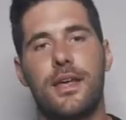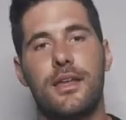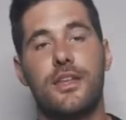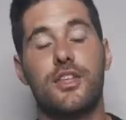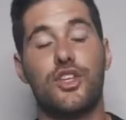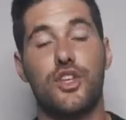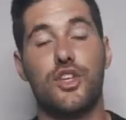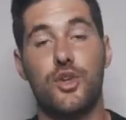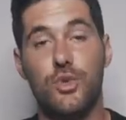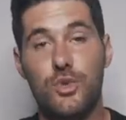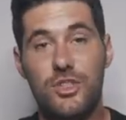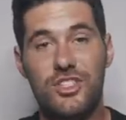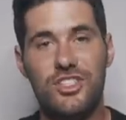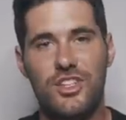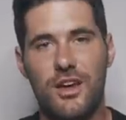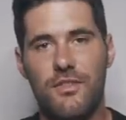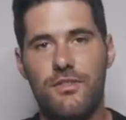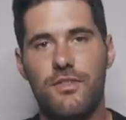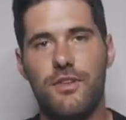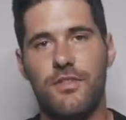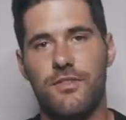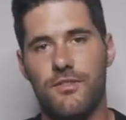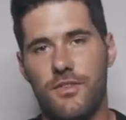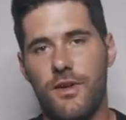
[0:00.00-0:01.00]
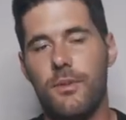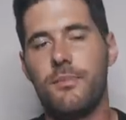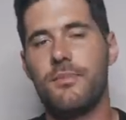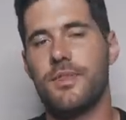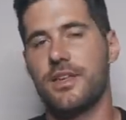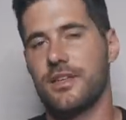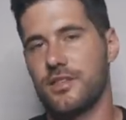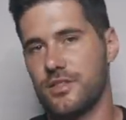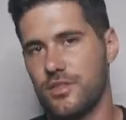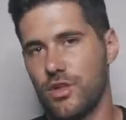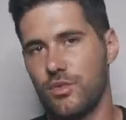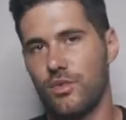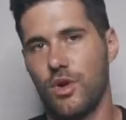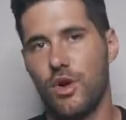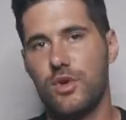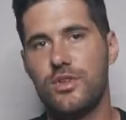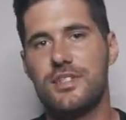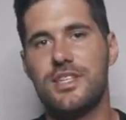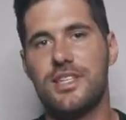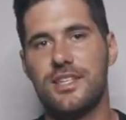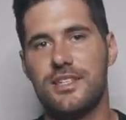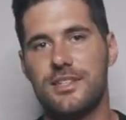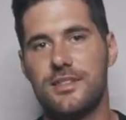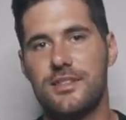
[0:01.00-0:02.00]
then you suffer from this
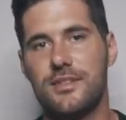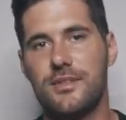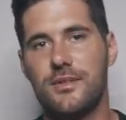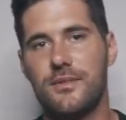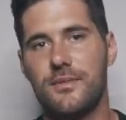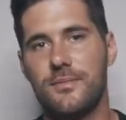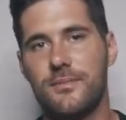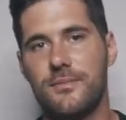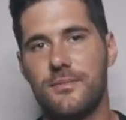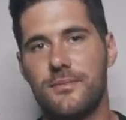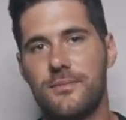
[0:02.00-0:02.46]
neurosis.